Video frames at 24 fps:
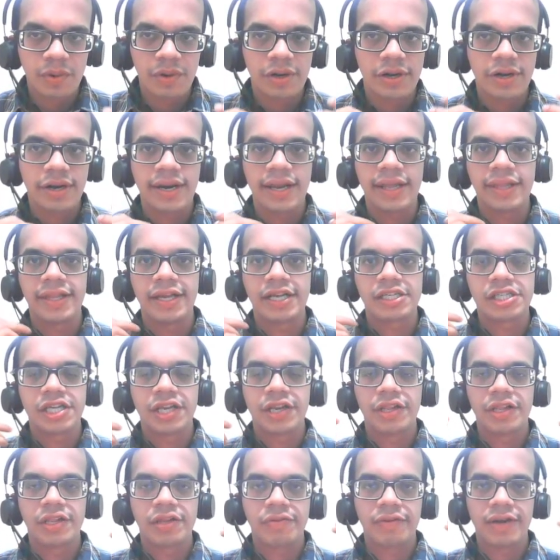
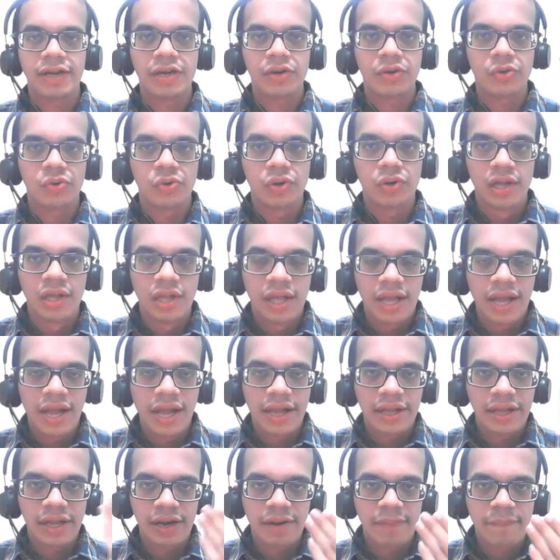transactions value, I
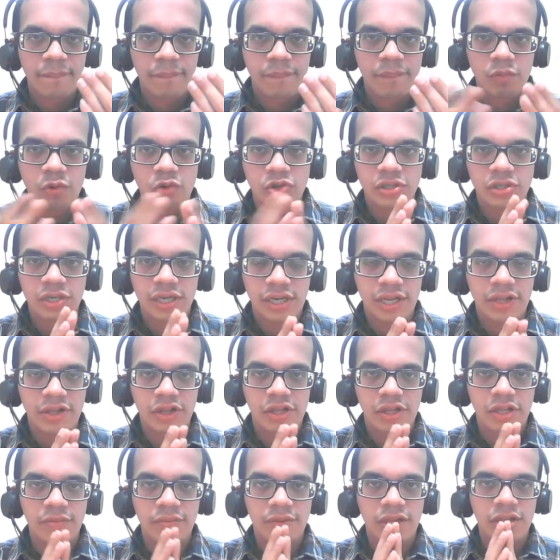can push the
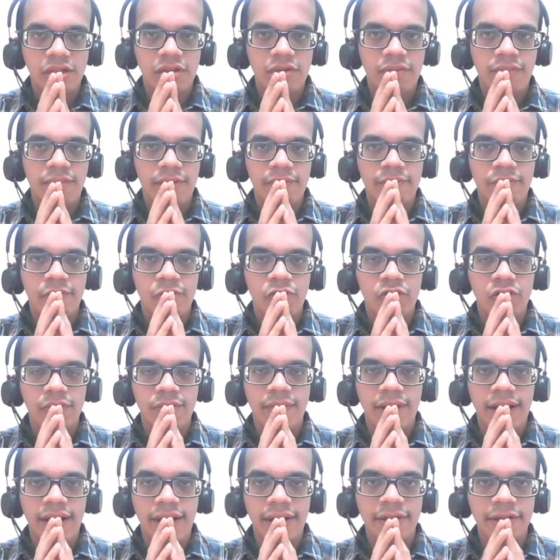consumers to
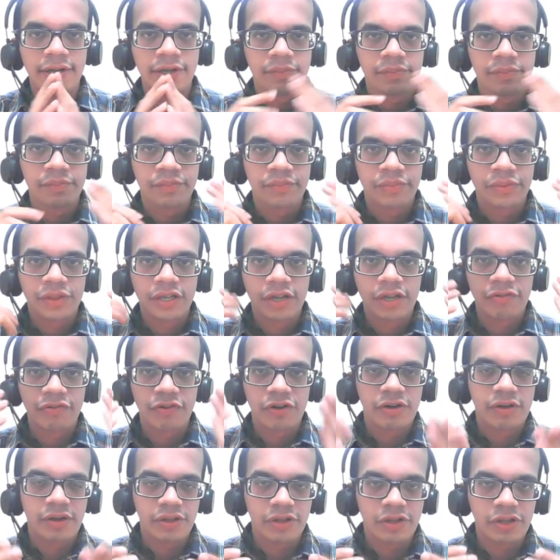buy. If our
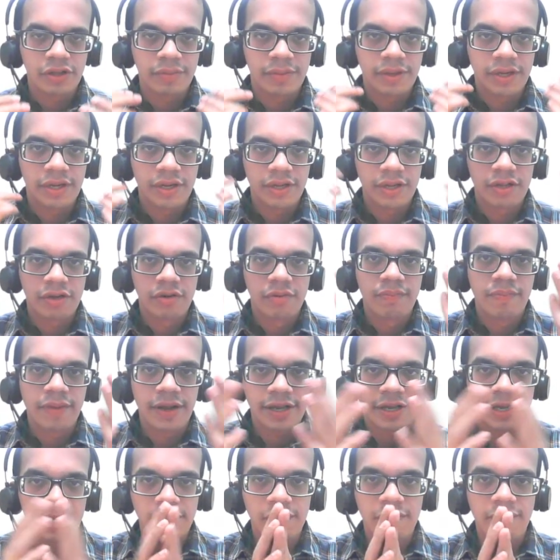consumer is
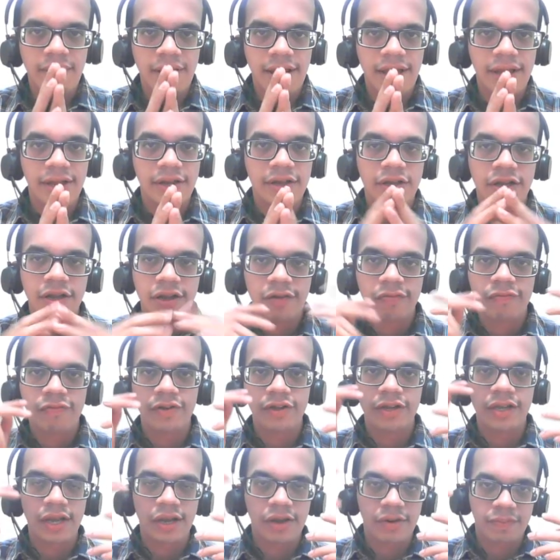making buy, if
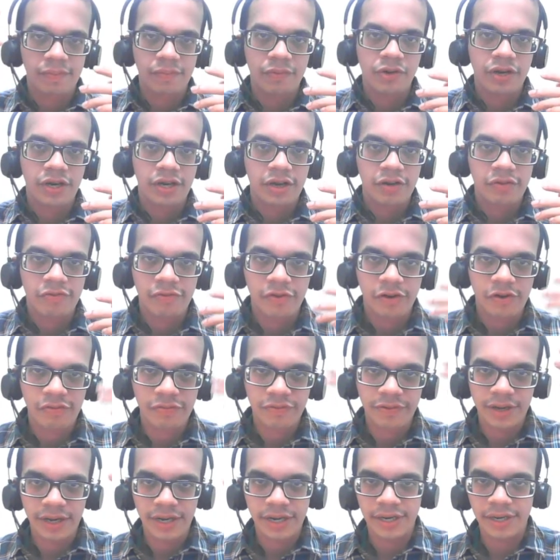we are making for
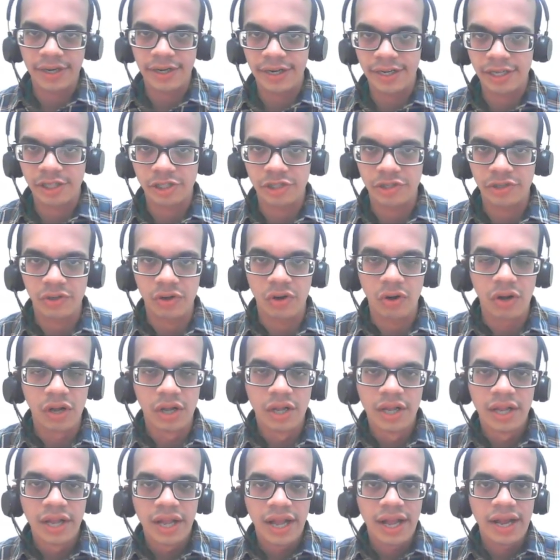500 extra,
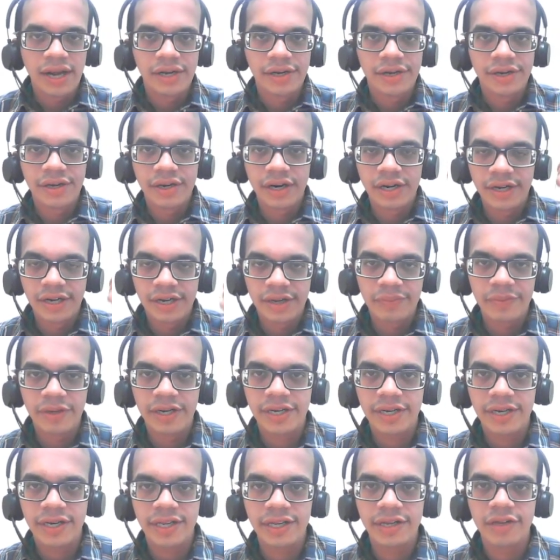and
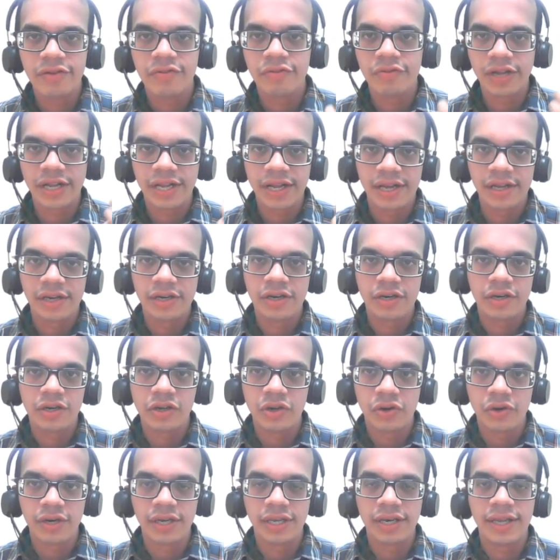ultimately we can
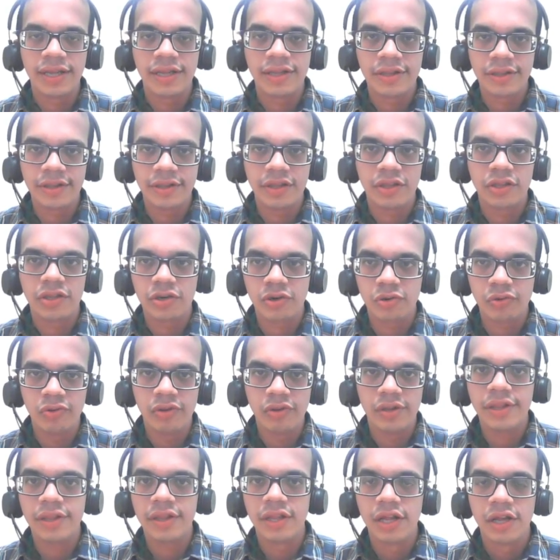utilize these tools